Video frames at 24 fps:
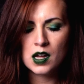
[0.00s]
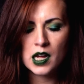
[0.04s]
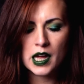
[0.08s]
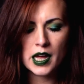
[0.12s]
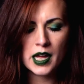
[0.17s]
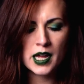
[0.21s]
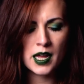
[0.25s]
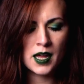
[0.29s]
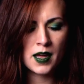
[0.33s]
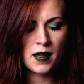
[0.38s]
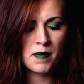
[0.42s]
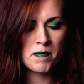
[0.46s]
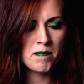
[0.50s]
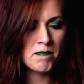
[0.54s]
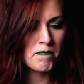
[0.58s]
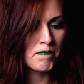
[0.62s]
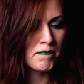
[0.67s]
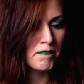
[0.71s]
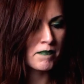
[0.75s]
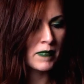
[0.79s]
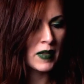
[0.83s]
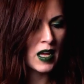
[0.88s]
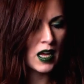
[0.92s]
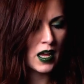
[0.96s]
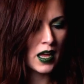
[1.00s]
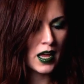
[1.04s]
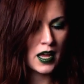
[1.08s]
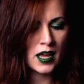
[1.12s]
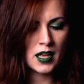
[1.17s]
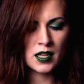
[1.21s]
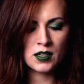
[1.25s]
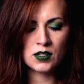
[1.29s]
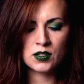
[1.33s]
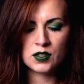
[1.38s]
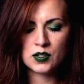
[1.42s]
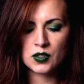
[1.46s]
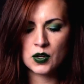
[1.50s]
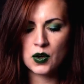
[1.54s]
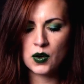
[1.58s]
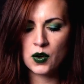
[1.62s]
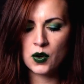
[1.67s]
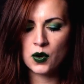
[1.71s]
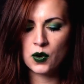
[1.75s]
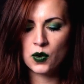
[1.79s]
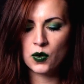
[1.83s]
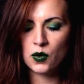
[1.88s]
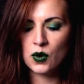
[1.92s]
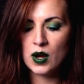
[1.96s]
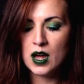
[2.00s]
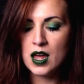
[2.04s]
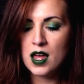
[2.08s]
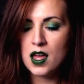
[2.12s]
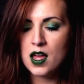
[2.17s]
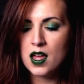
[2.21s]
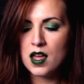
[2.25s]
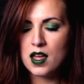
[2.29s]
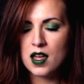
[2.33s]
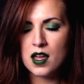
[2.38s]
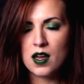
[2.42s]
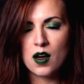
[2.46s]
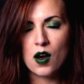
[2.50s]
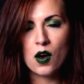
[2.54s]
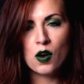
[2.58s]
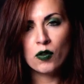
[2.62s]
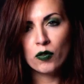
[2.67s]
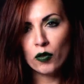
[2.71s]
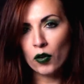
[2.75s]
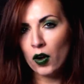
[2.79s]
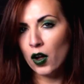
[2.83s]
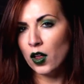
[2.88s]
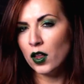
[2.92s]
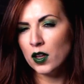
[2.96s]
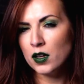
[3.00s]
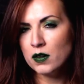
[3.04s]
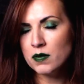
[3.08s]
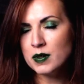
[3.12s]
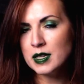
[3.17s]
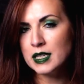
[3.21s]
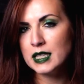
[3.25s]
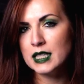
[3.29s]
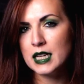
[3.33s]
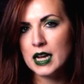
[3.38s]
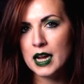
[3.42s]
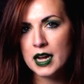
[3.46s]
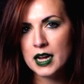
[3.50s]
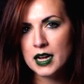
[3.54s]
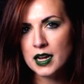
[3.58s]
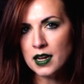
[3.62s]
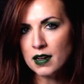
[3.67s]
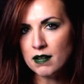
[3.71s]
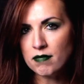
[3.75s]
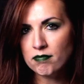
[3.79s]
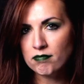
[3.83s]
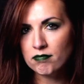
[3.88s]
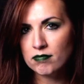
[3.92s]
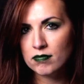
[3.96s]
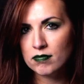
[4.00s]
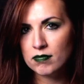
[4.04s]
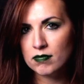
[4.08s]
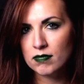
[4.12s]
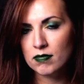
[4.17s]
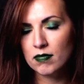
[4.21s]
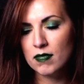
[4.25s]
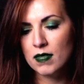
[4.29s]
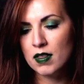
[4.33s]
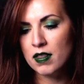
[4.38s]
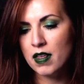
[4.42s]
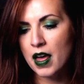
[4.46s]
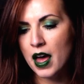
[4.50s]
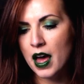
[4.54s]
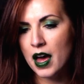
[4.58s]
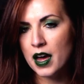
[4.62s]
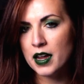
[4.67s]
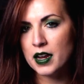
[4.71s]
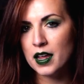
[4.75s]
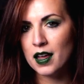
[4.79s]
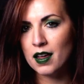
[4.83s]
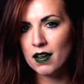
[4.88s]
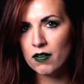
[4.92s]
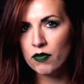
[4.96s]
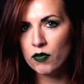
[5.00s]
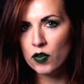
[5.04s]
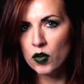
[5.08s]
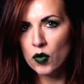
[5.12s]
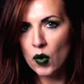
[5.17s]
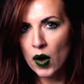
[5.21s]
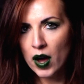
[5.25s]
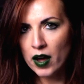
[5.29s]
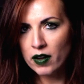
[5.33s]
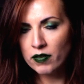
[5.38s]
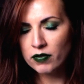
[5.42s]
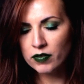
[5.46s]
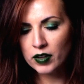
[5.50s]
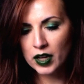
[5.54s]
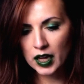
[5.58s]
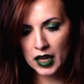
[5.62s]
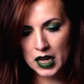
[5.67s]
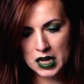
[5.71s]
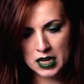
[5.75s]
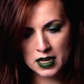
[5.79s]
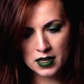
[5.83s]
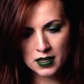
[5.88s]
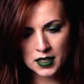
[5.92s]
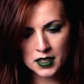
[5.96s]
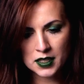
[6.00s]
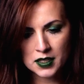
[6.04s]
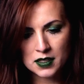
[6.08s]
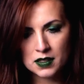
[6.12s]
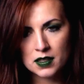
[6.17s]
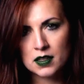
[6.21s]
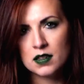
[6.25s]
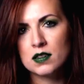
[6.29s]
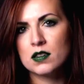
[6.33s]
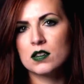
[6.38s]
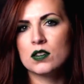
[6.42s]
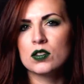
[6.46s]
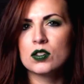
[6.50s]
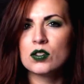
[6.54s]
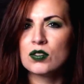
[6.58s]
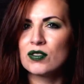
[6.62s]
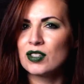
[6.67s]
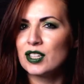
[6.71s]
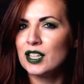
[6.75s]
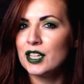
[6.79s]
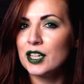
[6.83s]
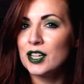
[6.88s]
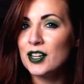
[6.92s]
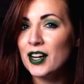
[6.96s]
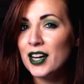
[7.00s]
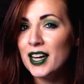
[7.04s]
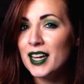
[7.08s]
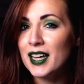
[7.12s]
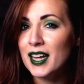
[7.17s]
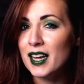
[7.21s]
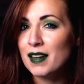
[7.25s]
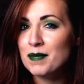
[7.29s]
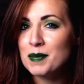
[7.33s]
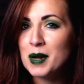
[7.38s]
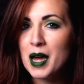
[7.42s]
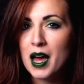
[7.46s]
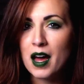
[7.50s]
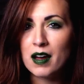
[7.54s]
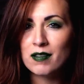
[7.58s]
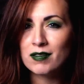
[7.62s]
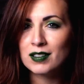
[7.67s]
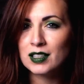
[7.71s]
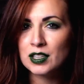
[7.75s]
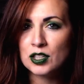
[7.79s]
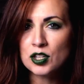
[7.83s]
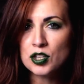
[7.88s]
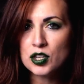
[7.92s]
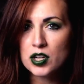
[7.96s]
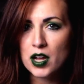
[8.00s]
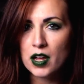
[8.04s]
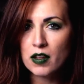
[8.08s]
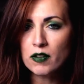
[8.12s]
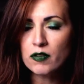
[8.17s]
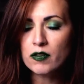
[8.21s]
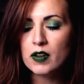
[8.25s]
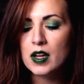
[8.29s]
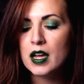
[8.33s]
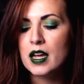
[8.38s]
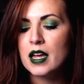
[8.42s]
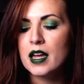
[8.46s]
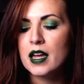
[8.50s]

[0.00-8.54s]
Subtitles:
And so overall, I would say that if you have kids, this is a really great game to have on your shelf.